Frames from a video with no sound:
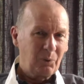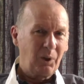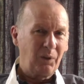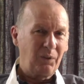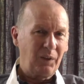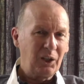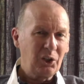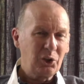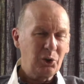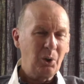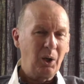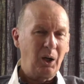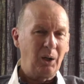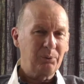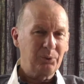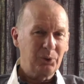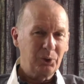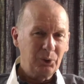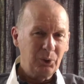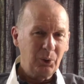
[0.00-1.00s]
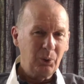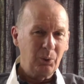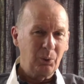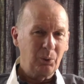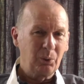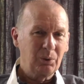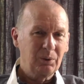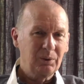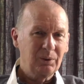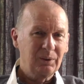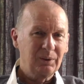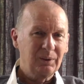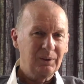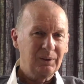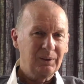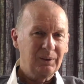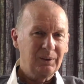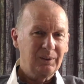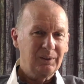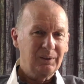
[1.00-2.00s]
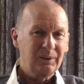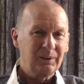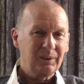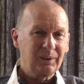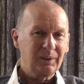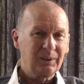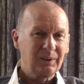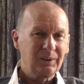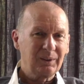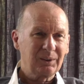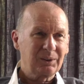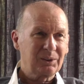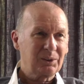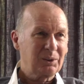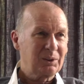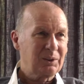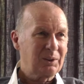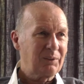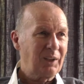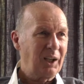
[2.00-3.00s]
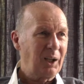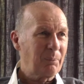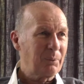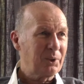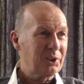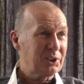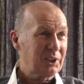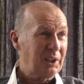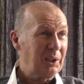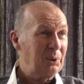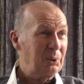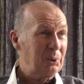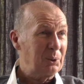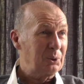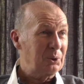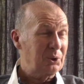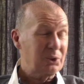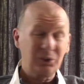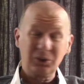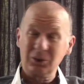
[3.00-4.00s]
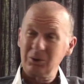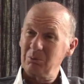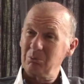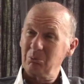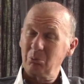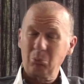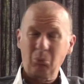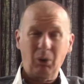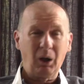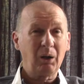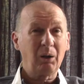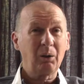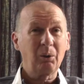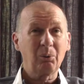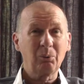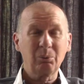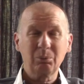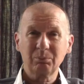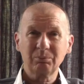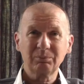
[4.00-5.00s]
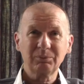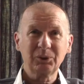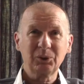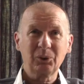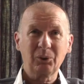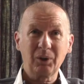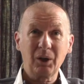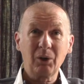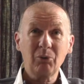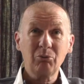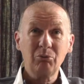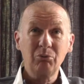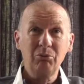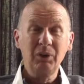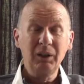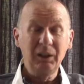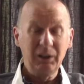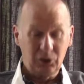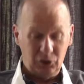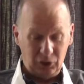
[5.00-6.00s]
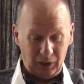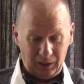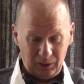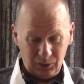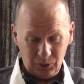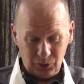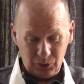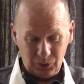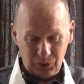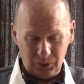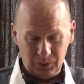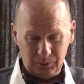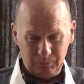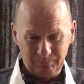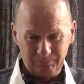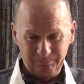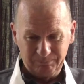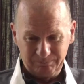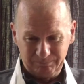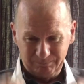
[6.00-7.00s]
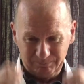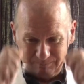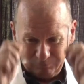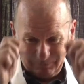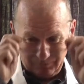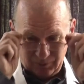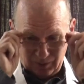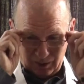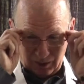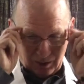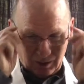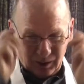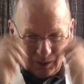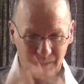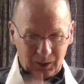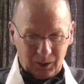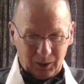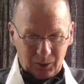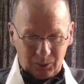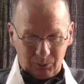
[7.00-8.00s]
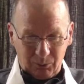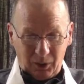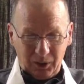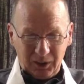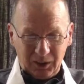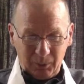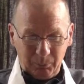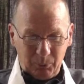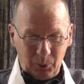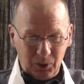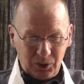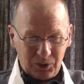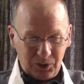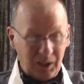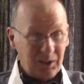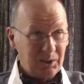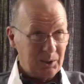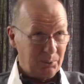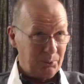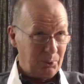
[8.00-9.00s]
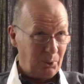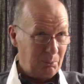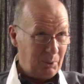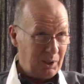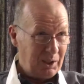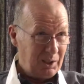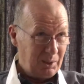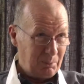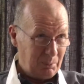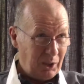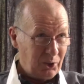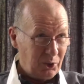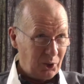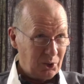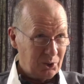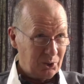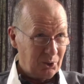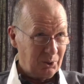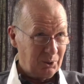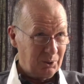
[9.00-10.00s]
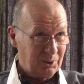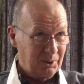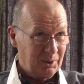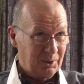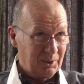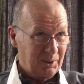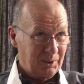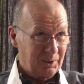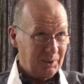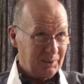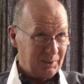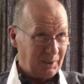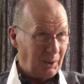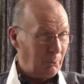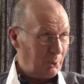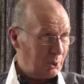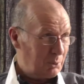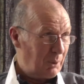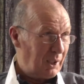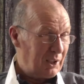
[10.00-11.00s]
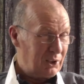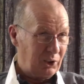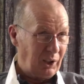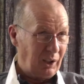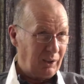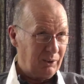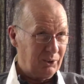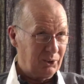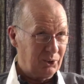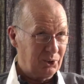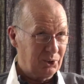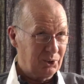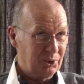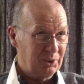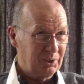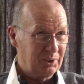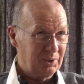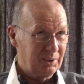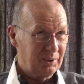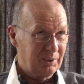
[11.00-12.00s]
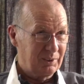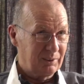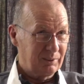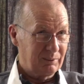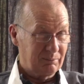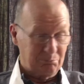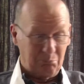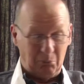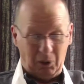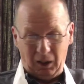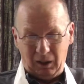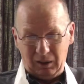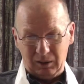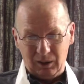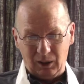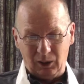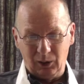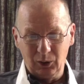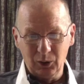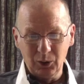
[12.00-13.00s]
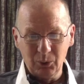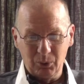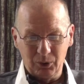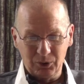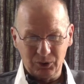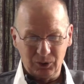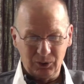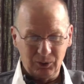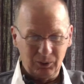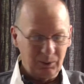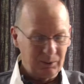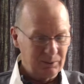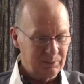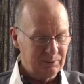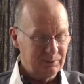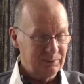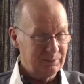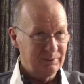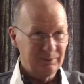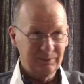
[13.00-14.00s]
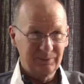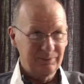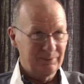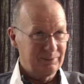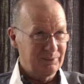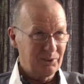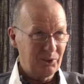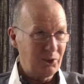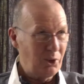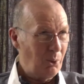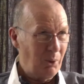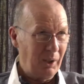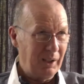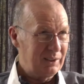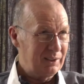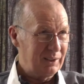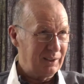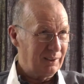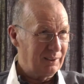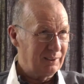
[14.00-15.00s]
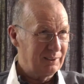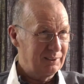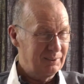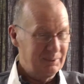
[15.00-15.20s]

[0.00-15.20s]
The things you have to do uh, to develop the skills, wow, you know, it really challenges you running a Buddhist centre for me in Manchester, that was my challenge. I had no clue what to do. No idea.